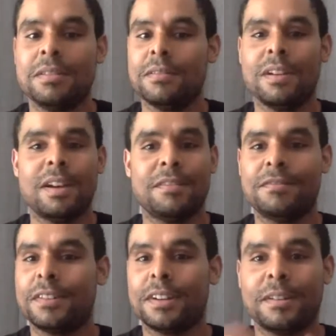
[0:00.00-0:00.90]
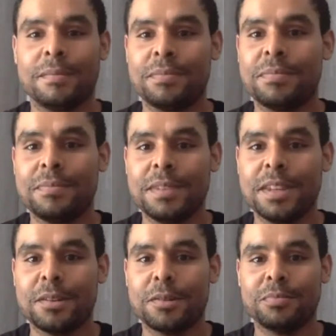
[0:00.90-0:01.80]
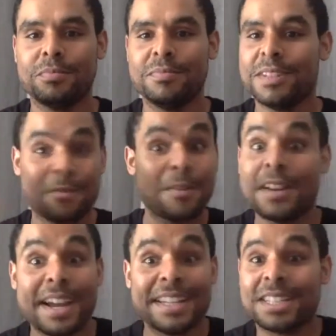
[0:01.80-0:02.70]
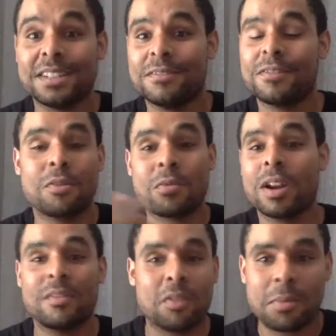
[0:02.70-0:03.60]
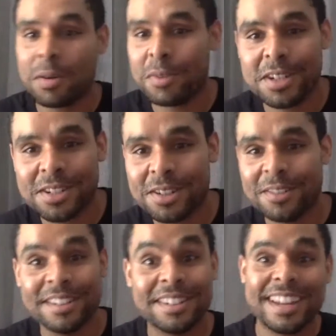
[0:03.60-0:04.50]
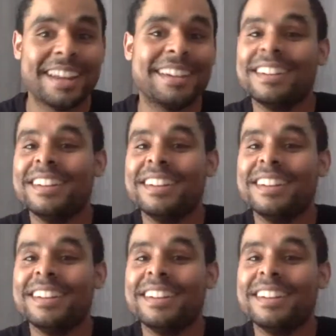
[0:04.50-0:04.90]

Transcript: of uh, you know different nights of a run of a broadway show and and